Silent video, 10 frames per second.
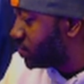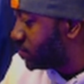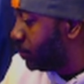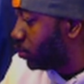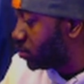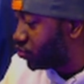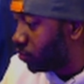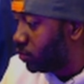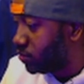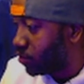simple
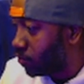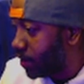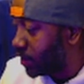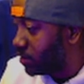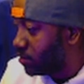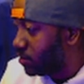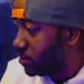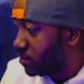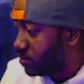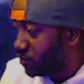controls already.
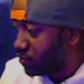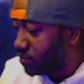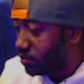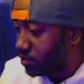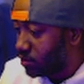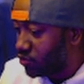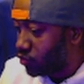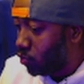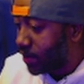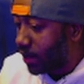There's
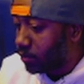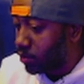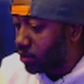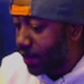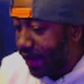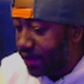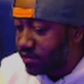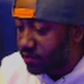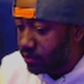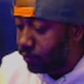Soul Calibur
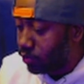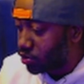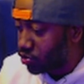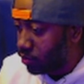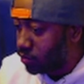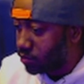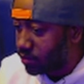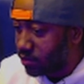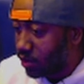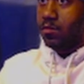has simple
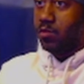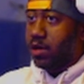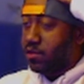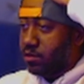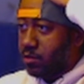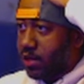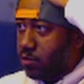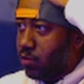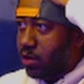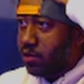controls. What
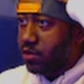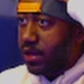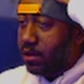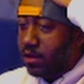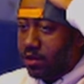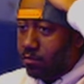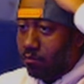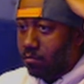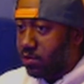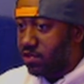other game, like
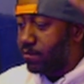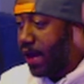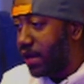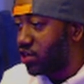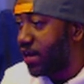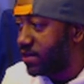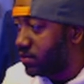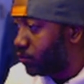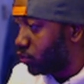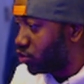Smash has
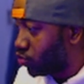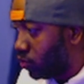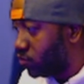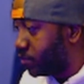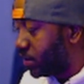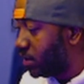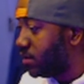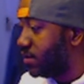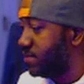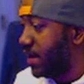simple controls, but none of
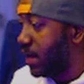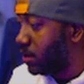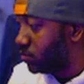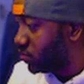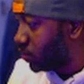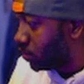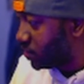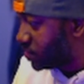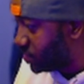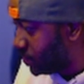these games are
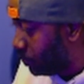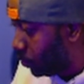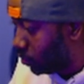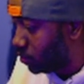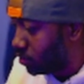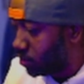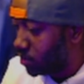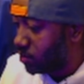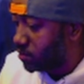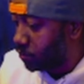simple
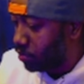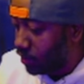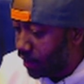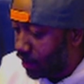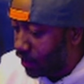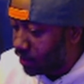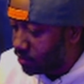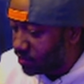to play and